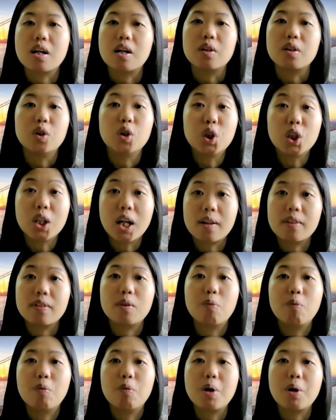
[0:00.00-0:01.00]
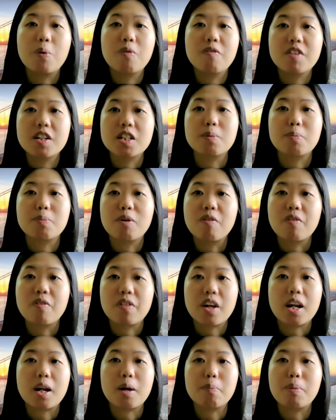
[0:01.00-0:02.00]
non-real visible
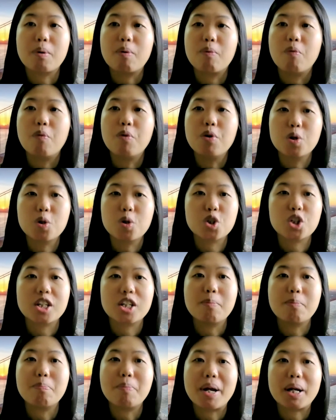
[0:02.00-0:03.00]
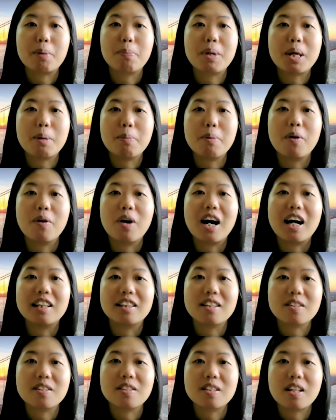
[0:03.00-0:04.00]
thing, but usually make people
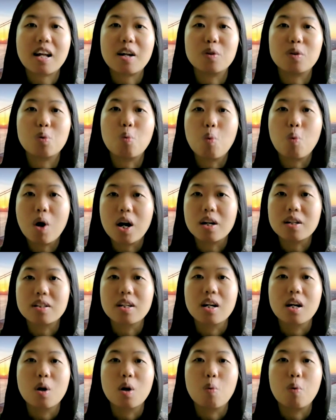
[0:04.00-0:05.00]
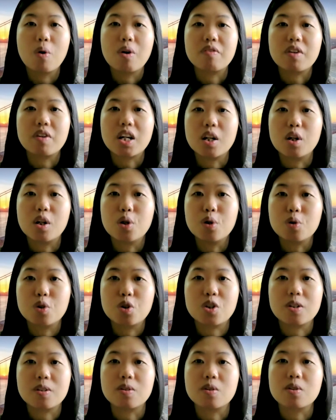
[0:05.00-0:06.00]
understand the world with
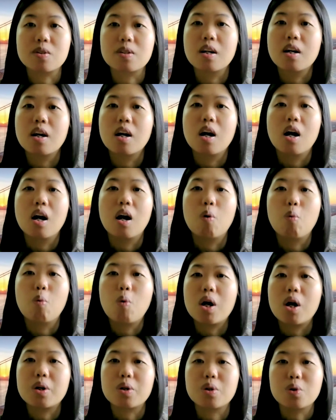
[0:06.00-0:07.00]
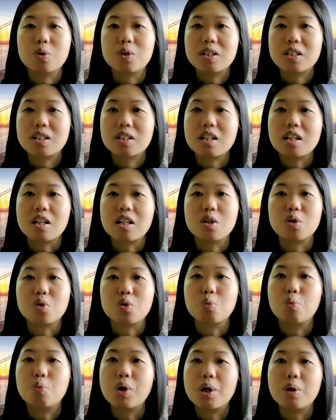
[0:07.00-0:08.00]
illusions. What you see
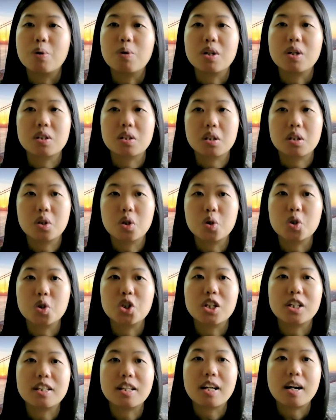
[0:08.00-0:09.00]
is real is the notion